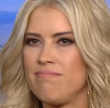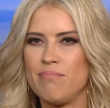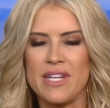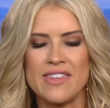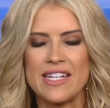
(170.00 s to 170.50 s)

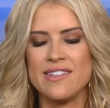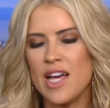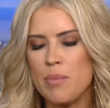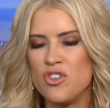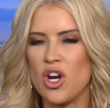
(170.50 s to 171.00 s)
pick the kids
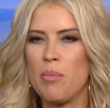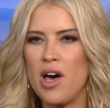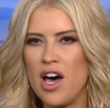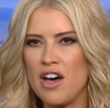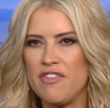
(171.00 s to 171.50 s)
up and drop
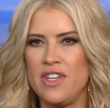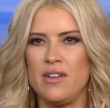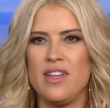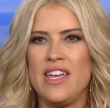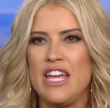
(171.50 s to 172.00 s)
off,
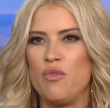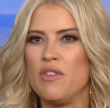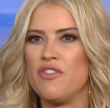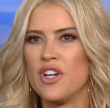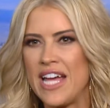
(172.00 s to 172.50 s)
and if we
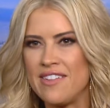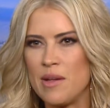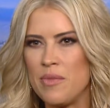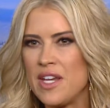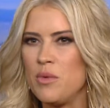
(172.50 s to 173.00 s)
forget
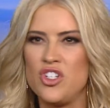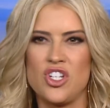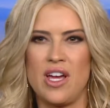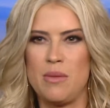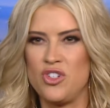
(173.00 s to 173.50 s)
something, which
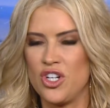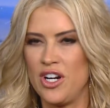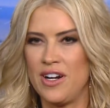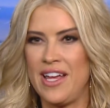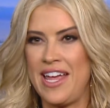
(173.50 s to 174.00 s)
I'm
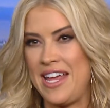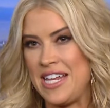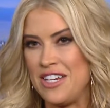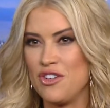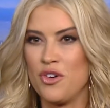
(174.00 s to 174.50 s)
sure
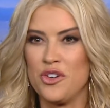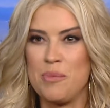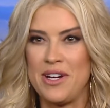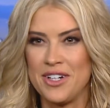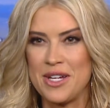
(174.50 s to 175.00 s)
any divorced
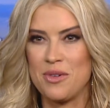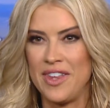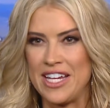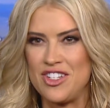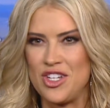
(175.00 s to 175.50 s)
parent can
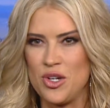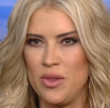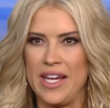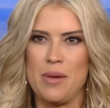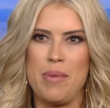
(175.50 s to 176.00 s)
relate to,
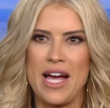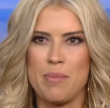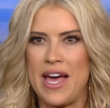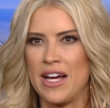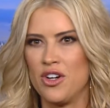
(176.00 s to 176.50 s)
like a
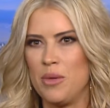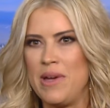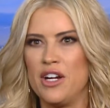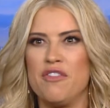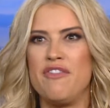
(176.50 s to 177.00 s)
backpack or a
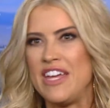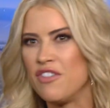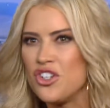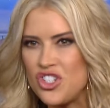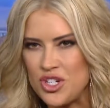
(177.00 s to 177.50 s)
pair of
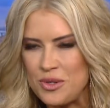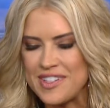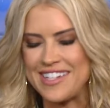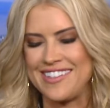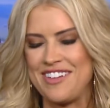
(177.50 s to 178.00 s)
favorite shoes
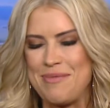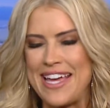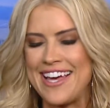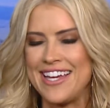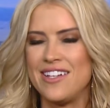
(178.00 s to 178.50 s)
gets left
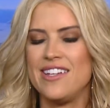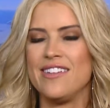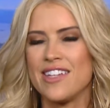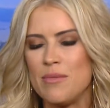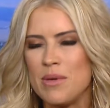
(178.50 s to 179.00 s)
behind,
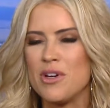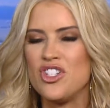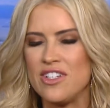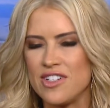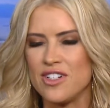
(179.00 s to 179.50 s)
it's going to be much
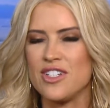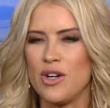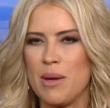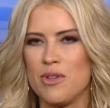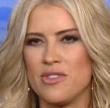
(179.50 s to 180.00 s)
easier to
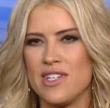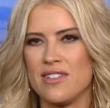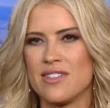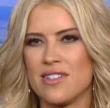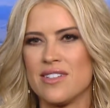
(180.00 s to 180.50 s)
grab those things.